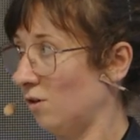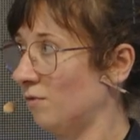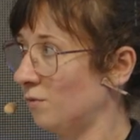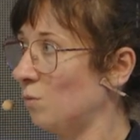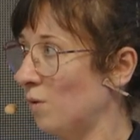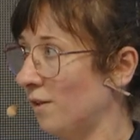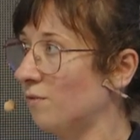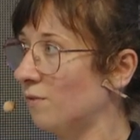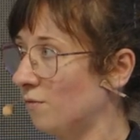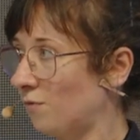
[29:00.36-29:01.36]
or
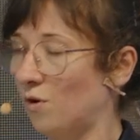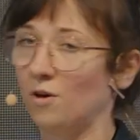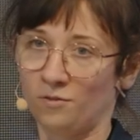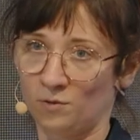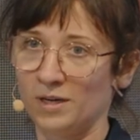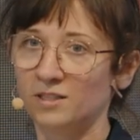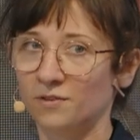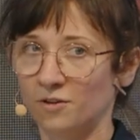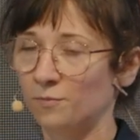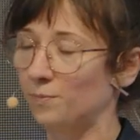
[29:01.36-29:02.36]
one fourth,
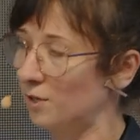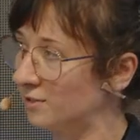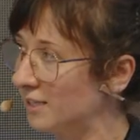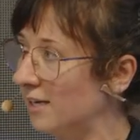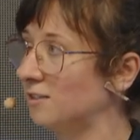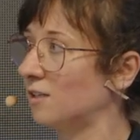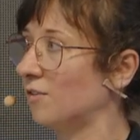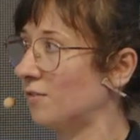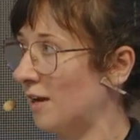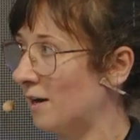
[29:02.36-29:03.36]
25%
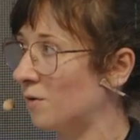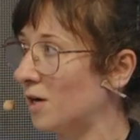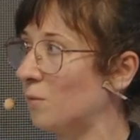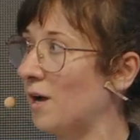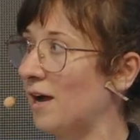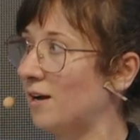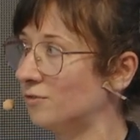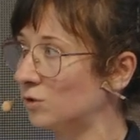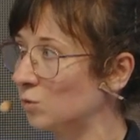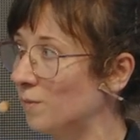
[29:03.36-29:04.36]
of the area we
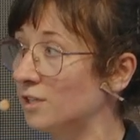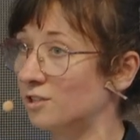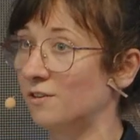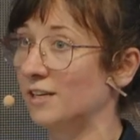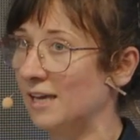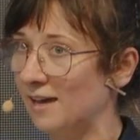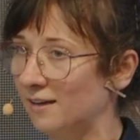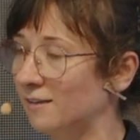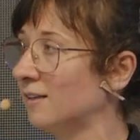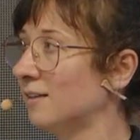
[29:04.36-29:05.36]
have to measure again.